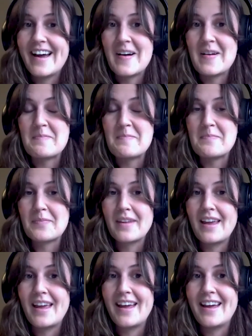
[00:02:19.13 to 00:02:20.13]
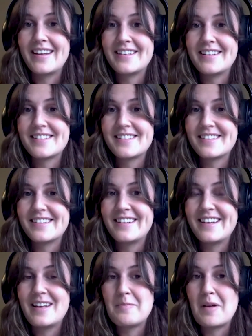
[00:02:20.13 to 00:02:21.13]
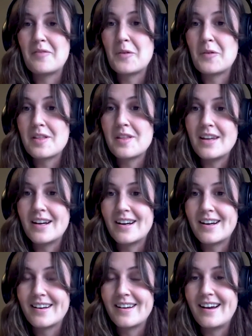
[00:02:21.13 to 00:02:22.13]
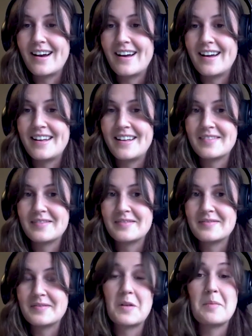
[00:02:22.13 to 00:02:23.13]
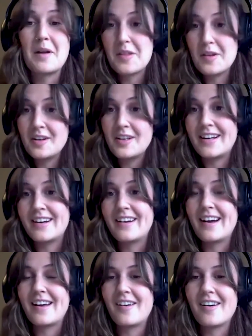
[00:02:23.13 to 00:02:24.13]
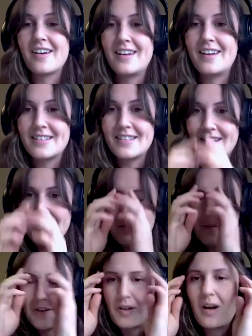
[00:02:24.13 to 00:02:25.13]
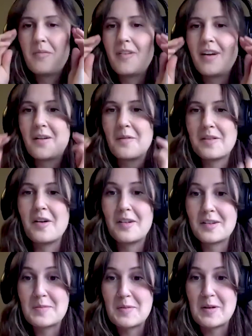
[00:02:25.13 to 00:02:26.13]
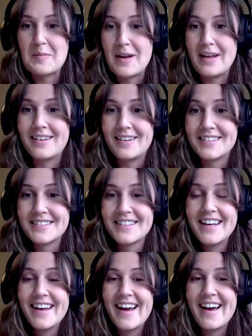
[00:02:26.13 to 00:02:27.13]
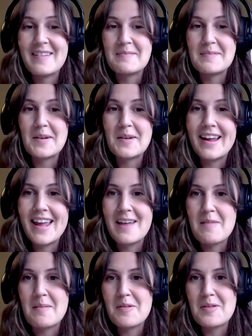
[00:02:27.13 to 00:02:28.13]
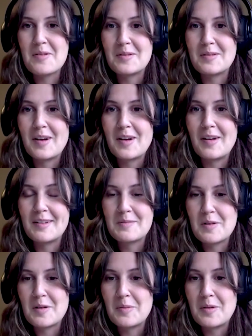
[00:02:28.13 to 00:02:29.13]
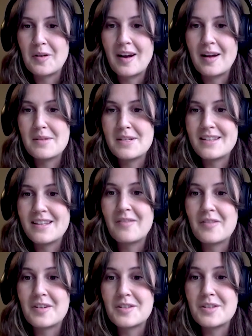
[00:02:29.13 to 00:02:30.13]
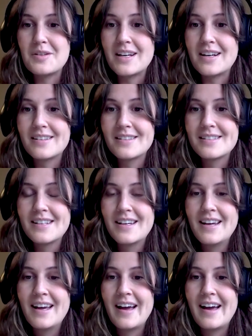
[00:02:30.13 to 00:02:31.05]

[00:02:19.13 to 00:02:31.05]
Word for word: Um, and in my fourth year, I or my third year, I got connected through a job fair with College Pro painters. Um, so I came up through the College Pro program. I did that for two years.